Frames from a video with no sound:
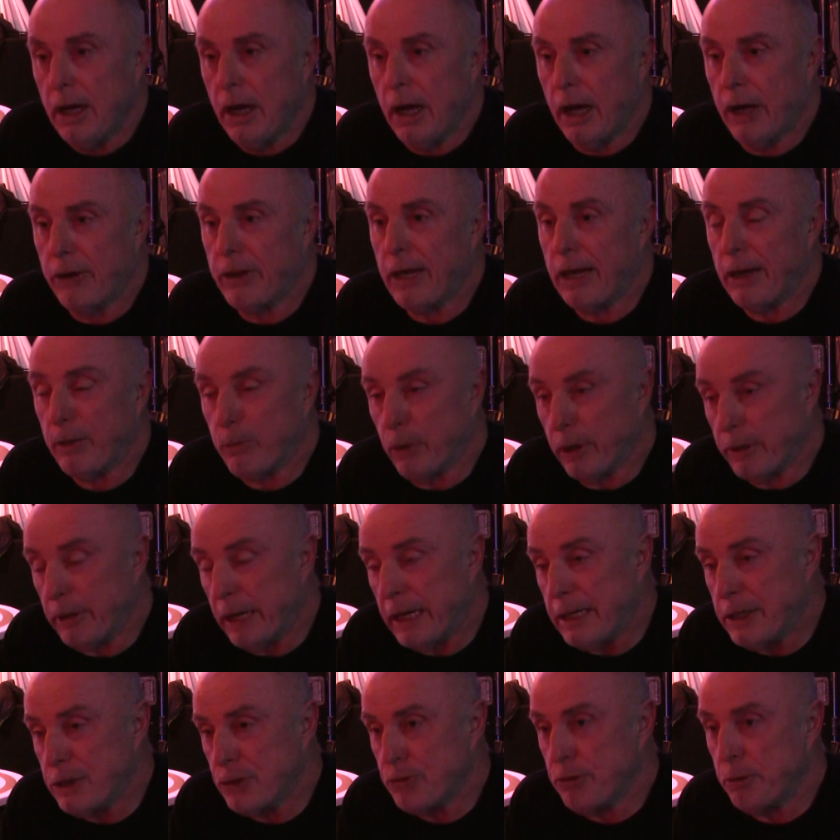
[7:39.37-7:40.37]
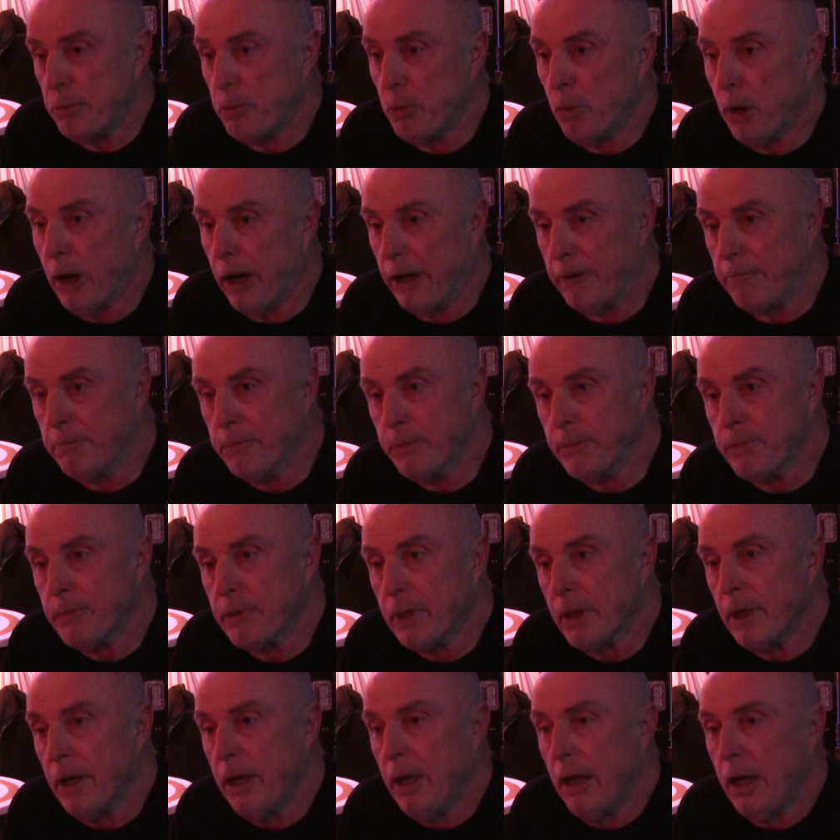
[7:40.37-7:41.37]
That one, Airstrip 1,
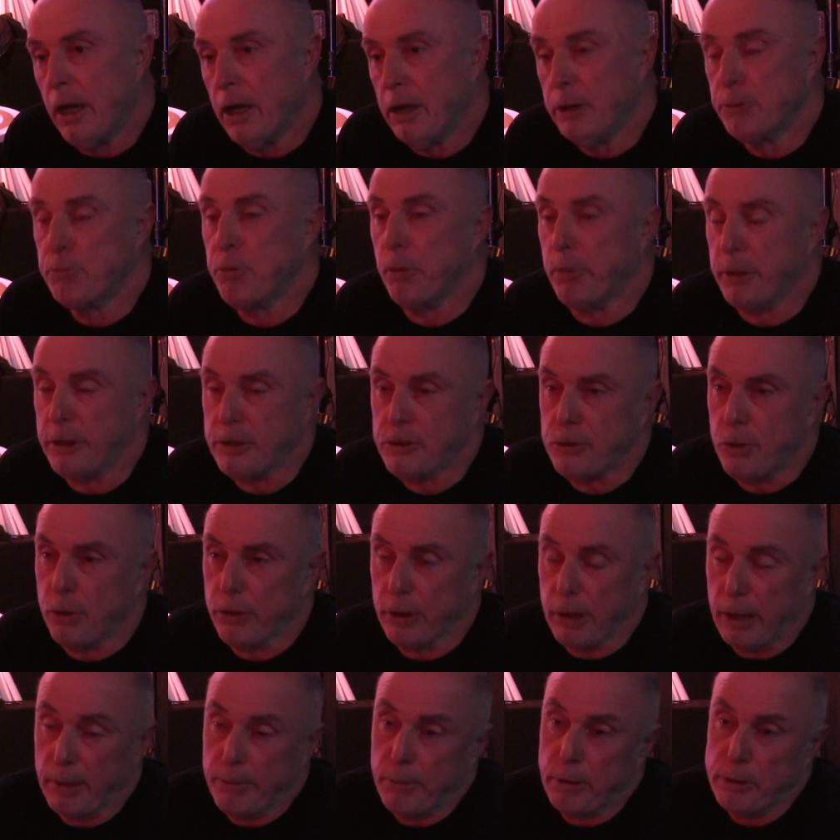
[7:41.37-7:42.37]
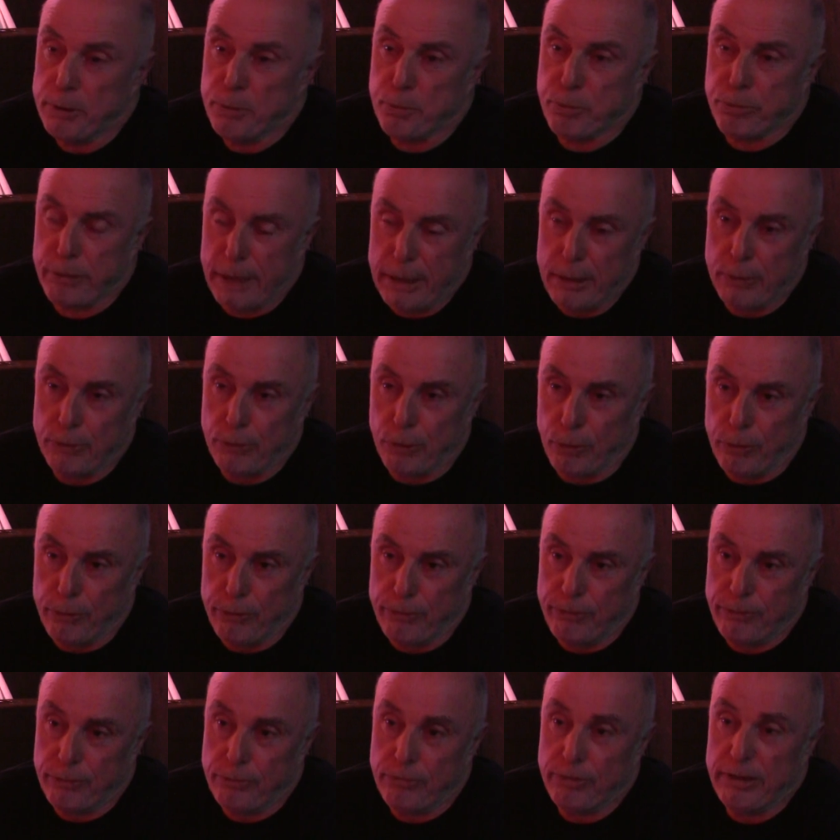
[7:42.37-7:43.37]
that was probably the song that I'm most proud
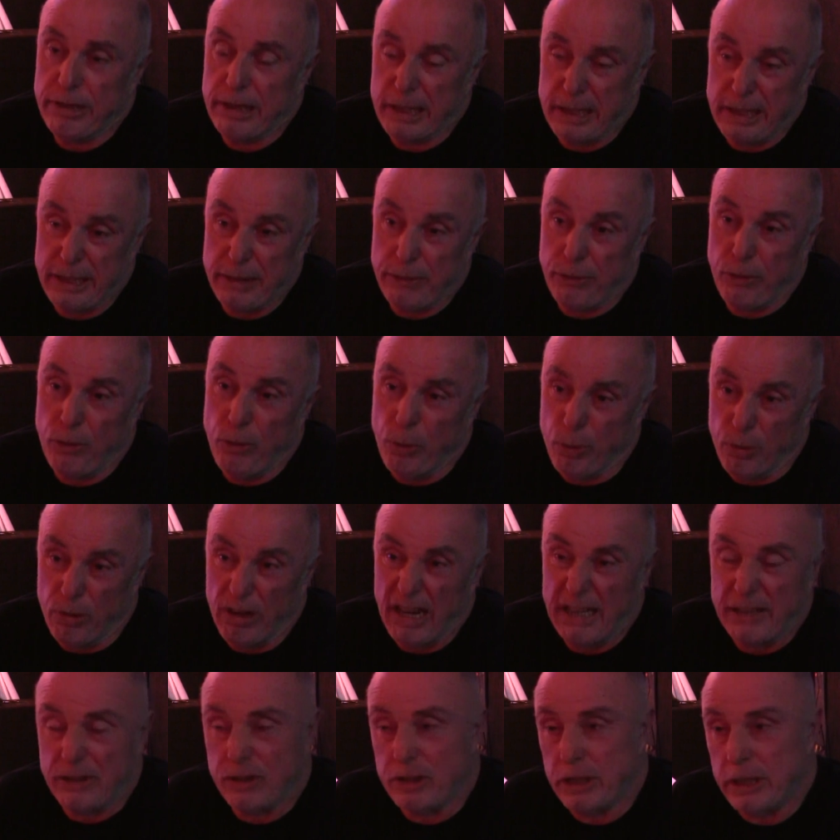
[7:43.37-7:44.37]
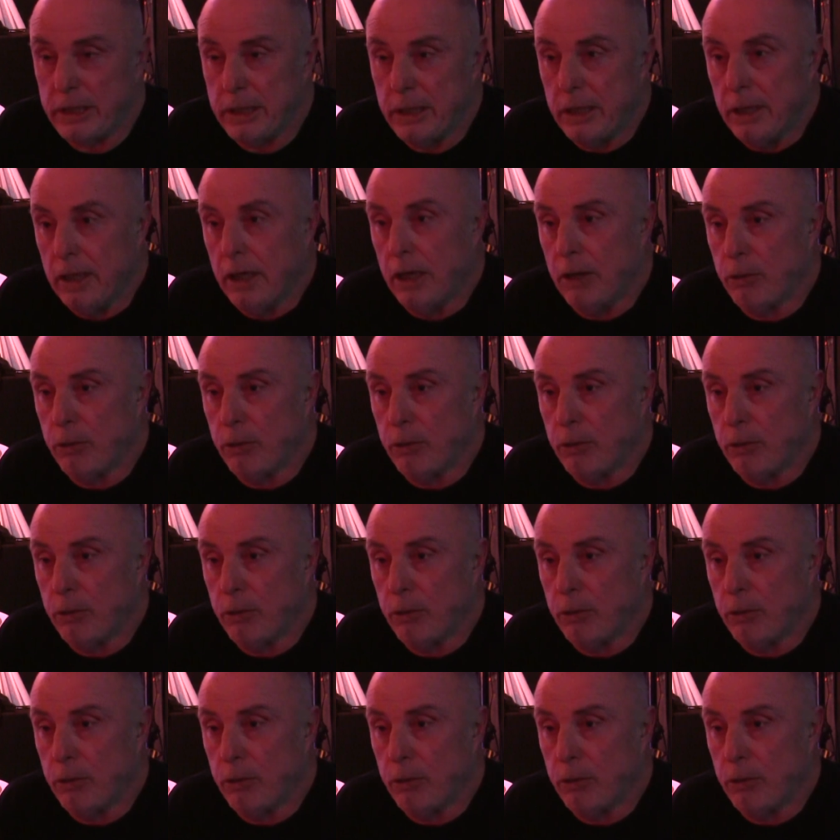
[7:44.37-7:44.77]
of, really, of all, actually,